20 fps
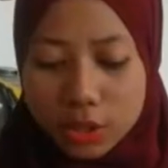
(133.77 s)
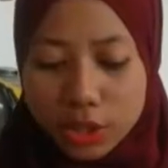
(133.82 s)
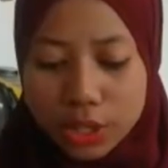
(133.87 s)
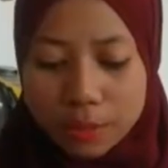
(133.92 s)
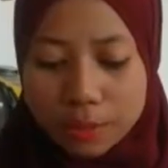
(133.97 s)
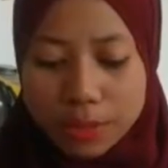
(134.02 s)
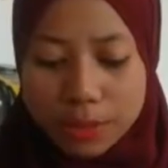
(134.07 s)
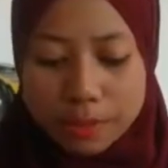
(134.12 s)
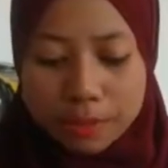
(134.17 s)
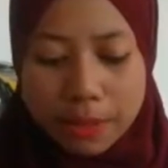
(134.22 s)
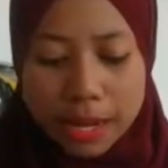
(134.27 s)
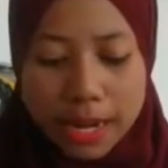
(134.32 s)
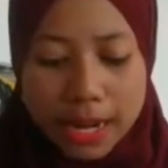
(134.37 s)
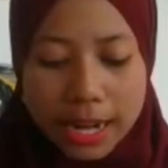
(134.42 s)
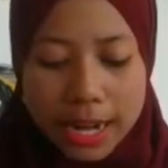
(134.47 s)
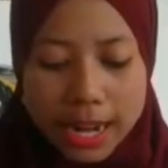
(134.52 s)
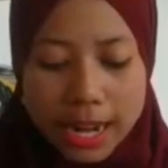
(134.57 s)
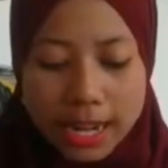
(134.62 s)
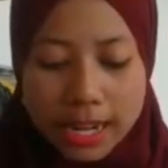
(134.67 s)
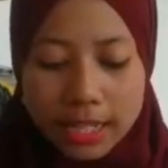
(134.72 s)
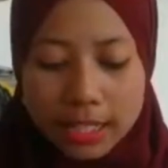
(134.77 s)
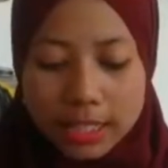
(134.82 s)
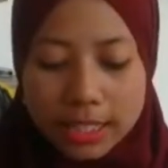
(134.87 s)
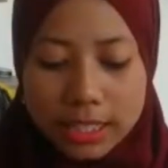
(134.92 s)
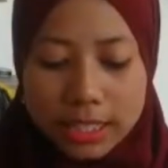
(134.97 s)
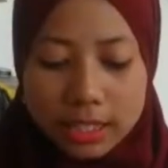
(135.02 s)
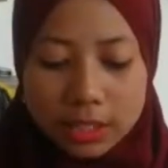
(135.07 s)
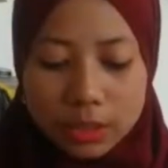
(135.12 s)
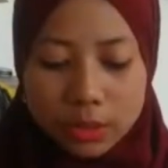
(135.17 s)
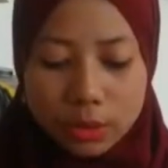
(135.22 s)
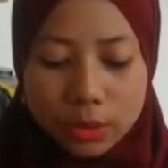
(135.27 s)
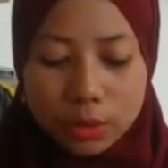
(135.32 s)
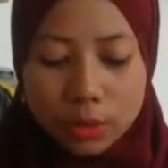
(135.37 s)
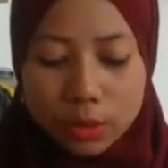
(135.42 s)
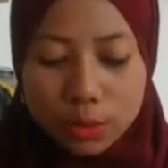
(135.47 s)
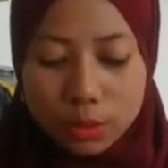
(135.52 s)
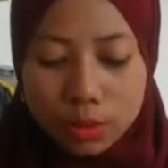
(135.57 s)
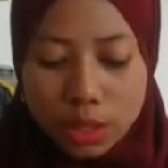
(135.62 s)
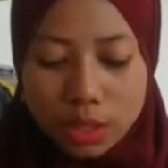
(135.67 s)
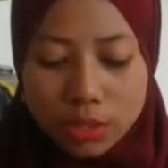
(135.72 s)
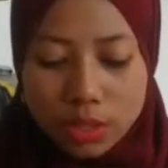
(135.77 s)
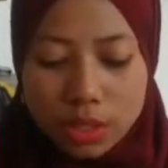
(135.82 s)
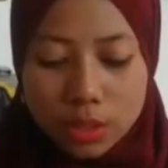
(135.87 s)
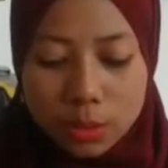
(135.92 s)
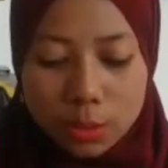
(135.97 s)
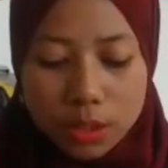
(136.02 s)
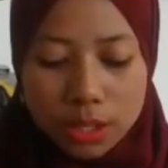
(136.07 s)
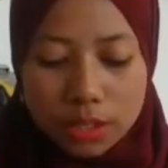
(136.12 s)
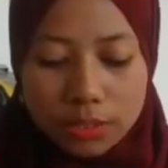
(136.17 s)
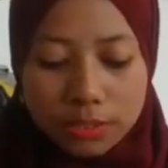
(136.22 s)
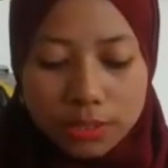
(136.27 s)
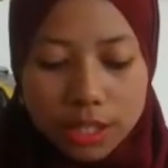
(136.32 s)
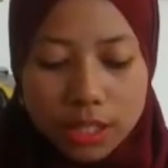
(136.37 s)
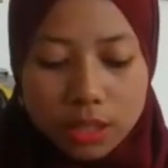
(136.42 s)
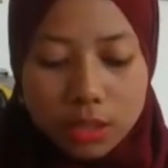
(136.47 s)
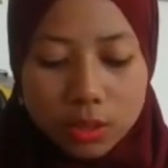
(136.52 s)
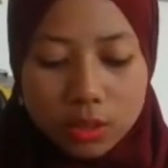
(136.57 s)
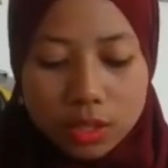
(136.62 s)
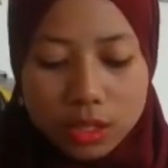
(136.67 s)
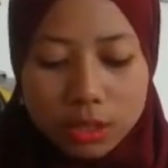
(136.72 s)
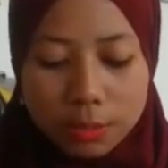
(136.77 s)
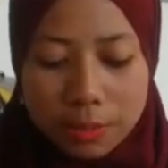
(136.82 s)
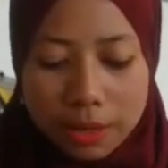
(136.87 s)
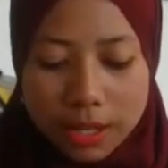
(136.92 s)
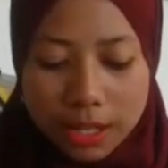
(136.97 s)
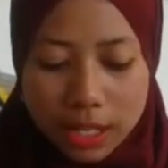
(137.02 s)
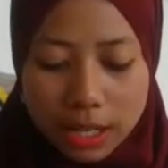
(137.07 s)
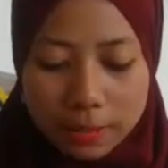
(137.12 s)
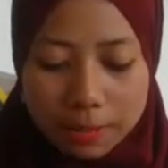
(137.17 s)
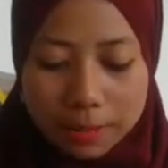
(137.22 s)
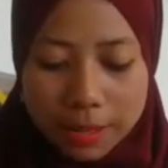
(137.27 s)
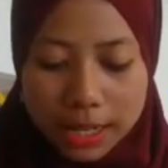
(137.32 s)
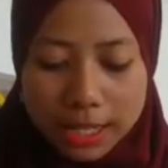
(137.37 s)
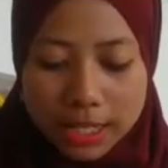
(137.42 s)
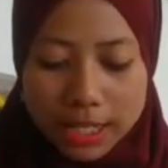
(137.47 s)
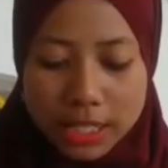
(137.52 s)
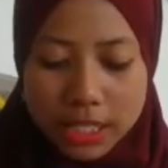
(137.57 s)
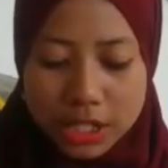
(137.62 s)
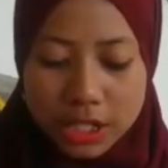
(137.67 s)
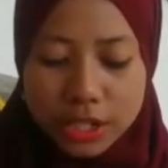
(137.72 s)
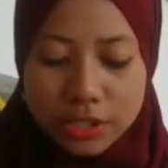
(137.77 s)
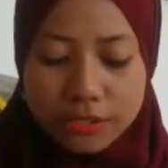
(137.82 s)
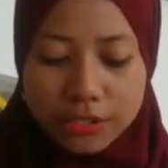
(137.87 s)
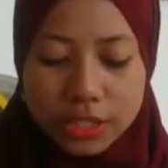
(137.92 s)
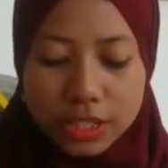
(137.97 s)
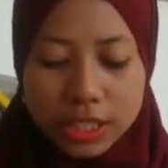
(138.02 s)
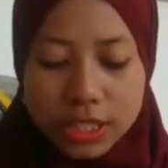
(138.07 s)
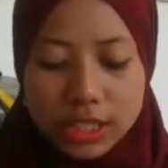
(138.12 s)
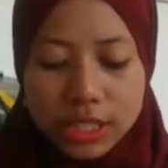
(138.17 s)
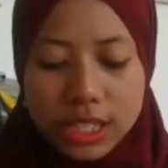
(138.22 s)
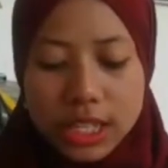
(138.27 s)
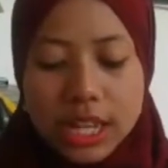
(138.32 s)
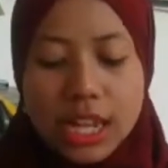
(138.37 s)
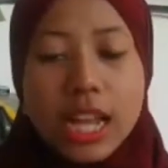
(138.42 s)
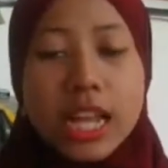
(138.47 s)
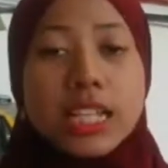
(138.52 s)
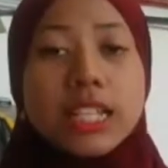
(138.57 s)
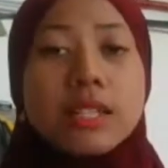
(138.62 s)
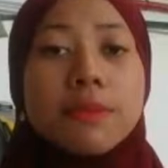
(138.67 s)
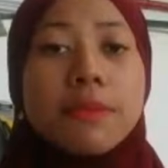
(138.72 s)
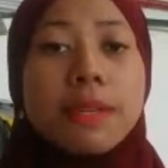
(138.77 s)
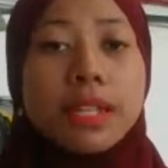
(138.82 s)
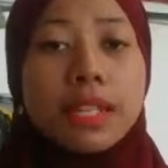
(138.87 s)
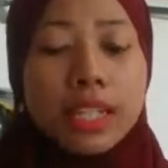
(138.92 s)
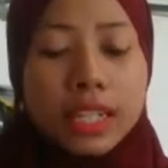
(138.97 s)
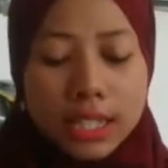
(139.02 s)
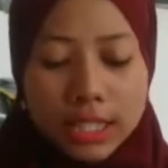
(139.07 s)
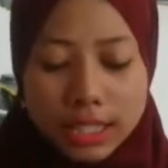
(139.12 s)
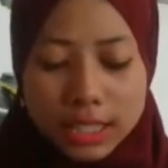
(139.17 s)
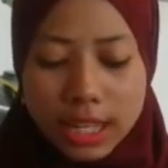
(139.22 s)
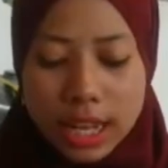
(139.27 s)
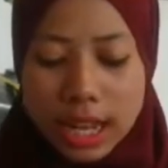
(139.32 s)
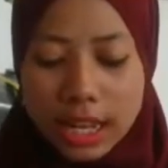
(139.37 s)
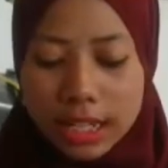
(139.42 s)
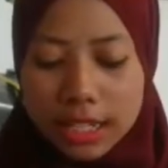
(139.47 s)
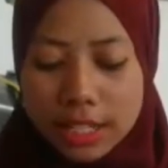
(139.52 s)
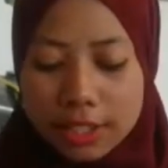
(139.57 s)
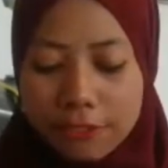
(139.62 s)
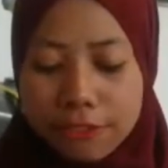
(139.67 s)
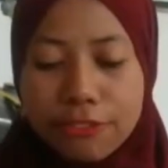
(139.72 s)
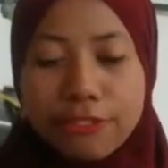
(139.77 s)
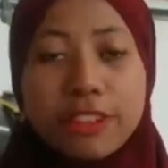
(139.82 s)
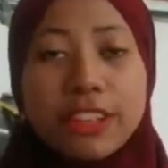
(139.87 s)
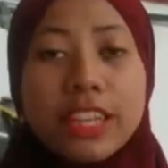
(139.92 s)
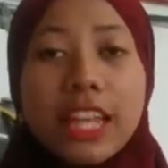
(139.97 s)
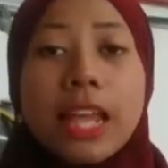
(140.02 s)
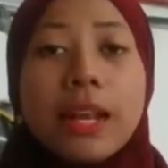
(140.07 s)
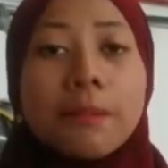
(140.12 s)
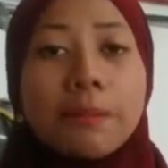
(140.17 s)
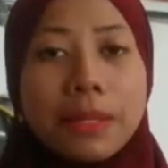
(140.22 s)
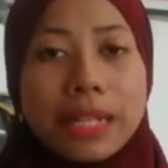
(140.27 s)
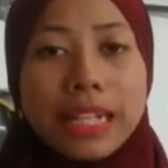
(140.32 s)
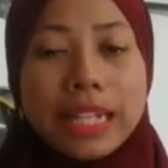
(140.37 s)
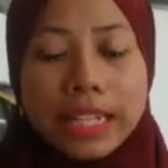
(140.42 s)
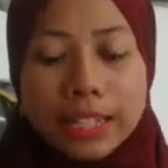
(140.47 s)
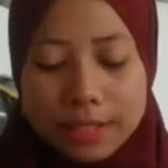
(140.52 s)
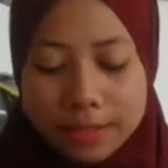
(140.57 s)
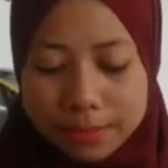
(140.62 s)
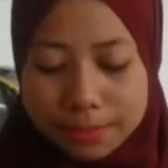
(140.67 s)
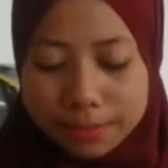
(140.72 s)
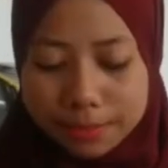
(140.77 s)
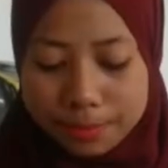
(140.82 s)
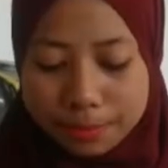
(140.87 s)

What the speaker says: trips by air in 2012, and total spending by this traveler estimated is under 10 billion.